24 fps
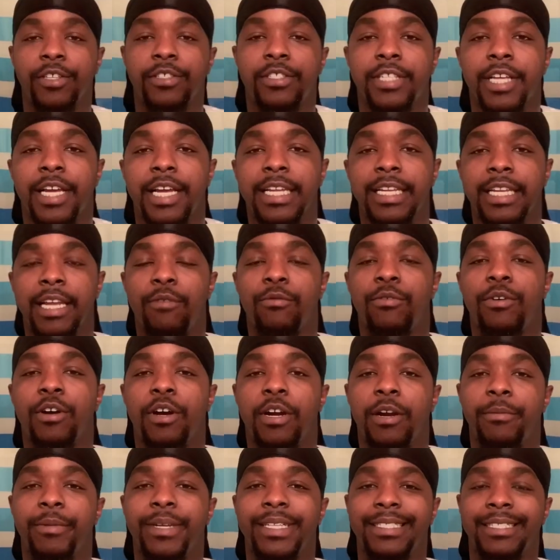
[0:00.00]
thing that we're going
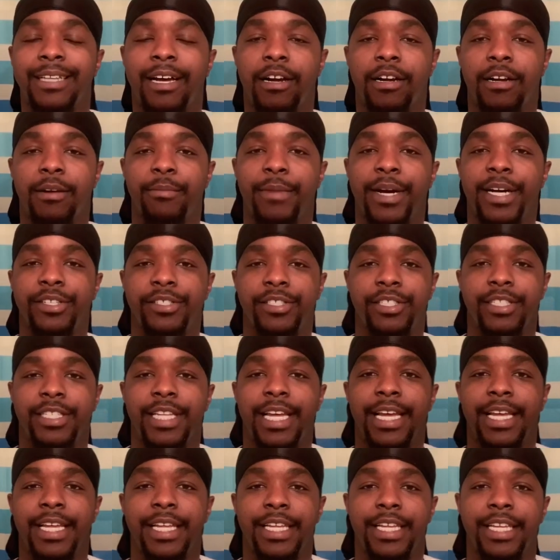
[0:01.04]
to be talking about
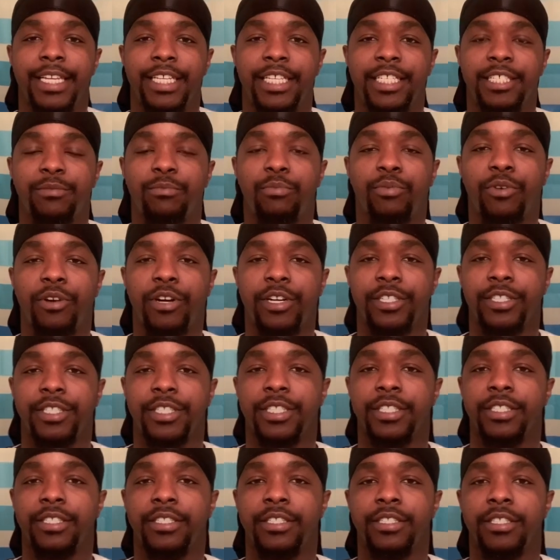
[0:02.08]
today is
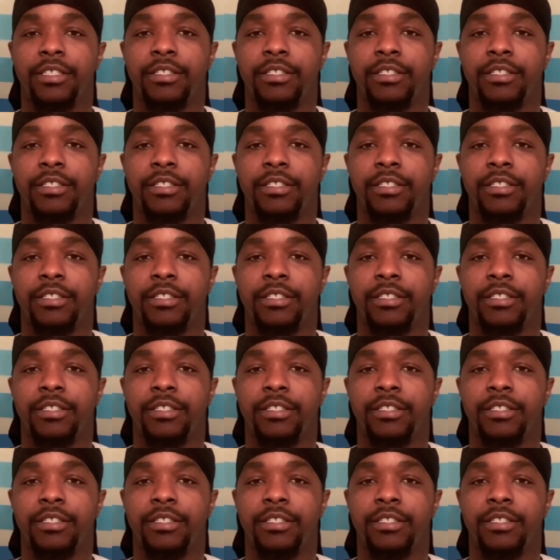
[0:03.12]
brushes.